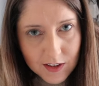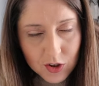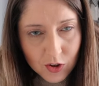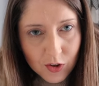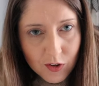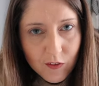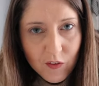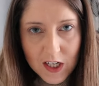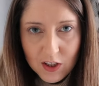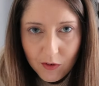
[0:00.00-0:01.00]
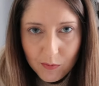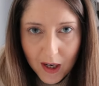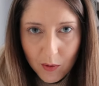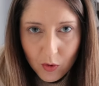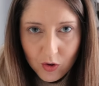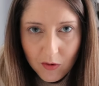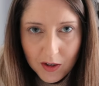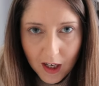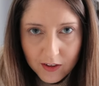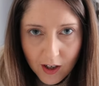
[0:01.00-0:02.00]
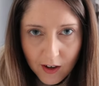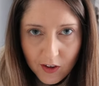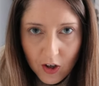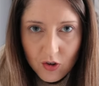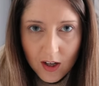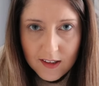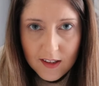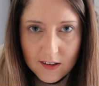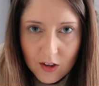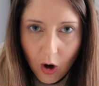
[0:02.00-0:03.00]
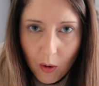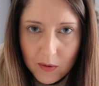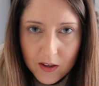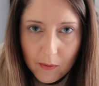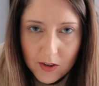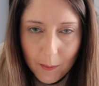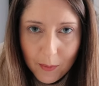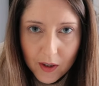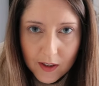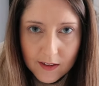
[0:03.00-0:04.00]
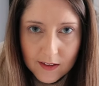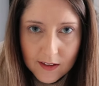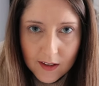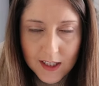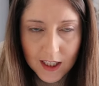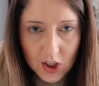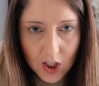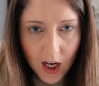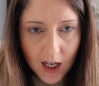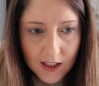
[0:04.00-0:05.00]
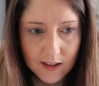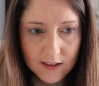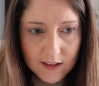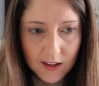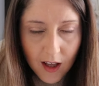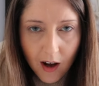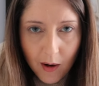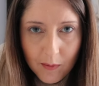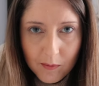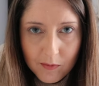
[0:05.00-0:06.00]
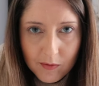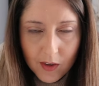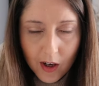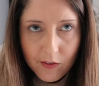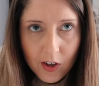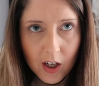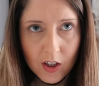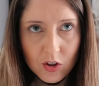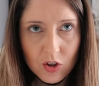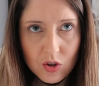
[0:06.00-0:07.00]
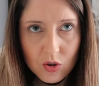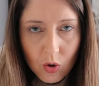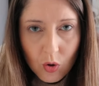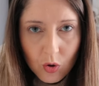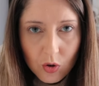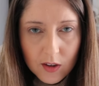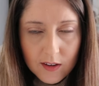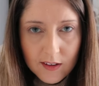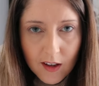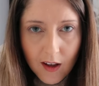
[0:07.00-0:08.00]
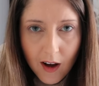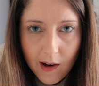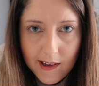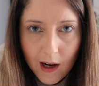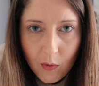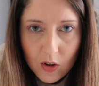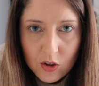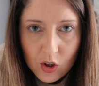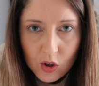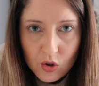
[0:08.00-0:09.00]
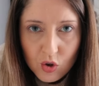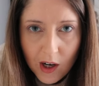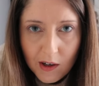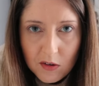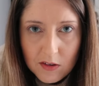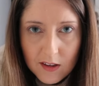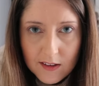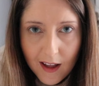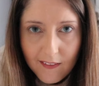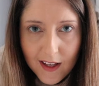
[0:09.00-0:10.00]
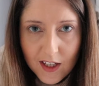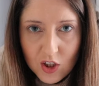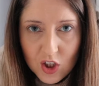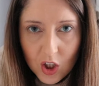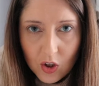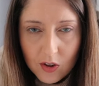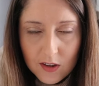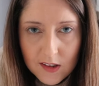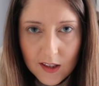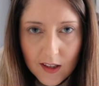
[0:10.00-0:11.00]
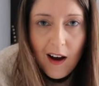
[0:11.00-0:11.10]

to finish off my wardrobe declutter. I've done dresses, tops, jumpers, t-shirts. I've done shorts. I'm now on to trousers and then shoes.